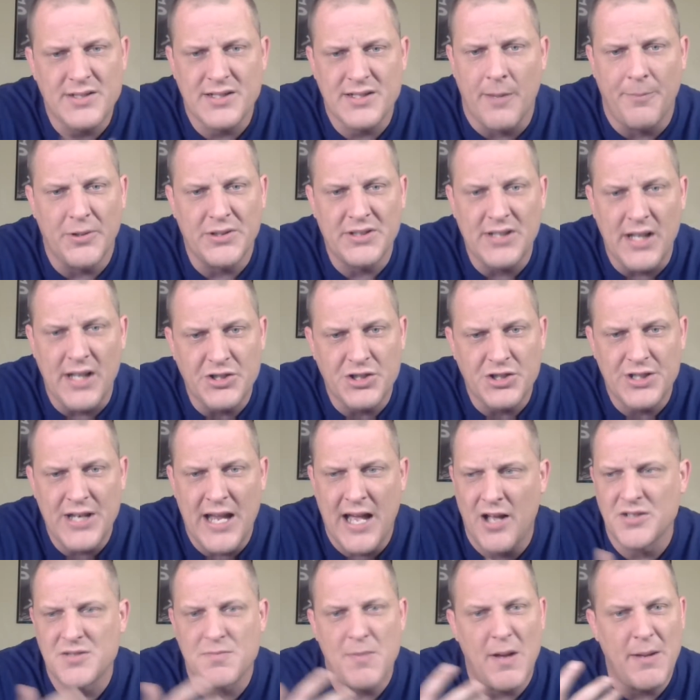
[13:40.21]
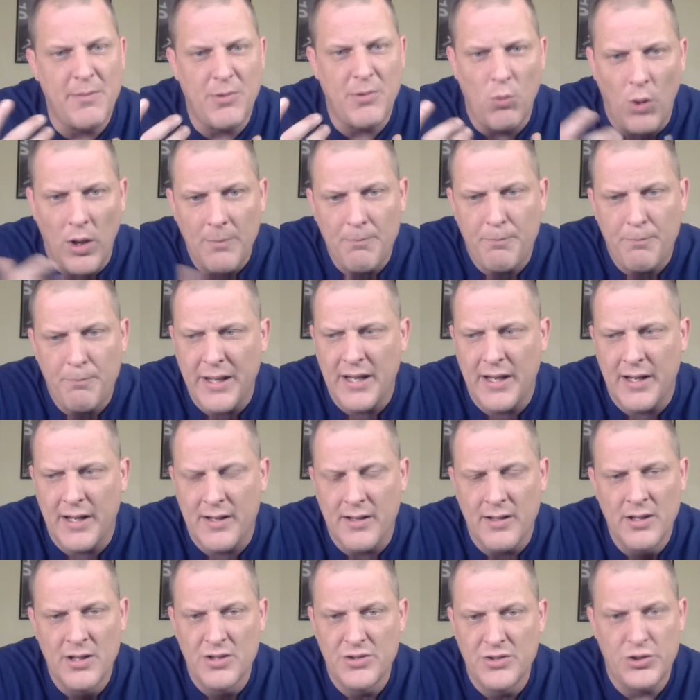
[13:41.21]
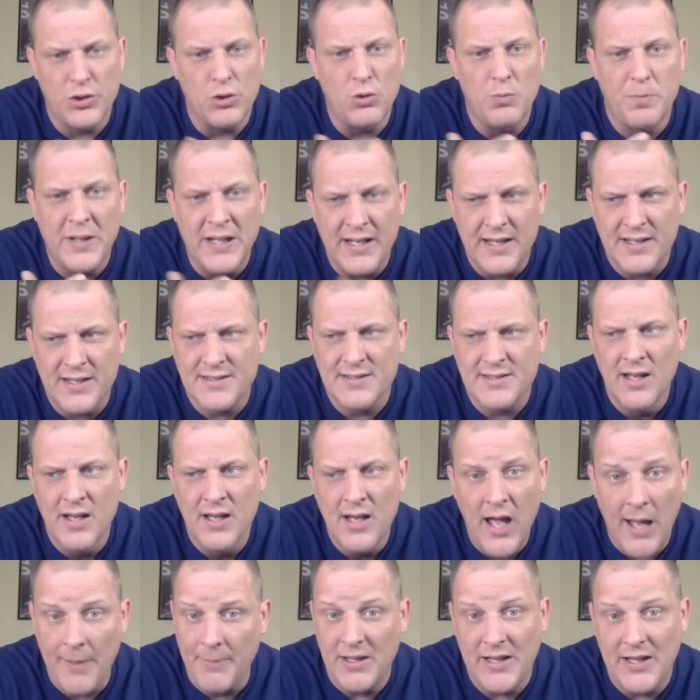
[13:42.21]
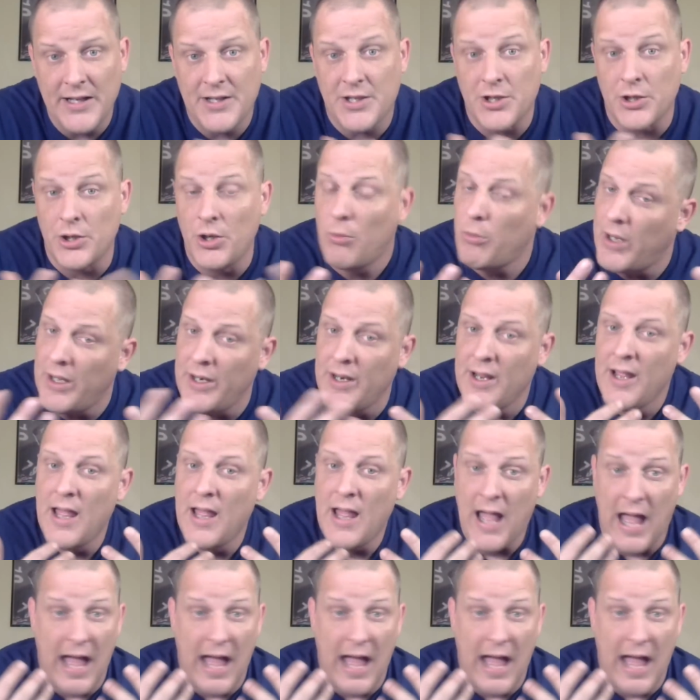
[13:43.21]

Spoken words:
a couple touchdowns, maybe 1 pick, 2 picks. I'd be like, you know what?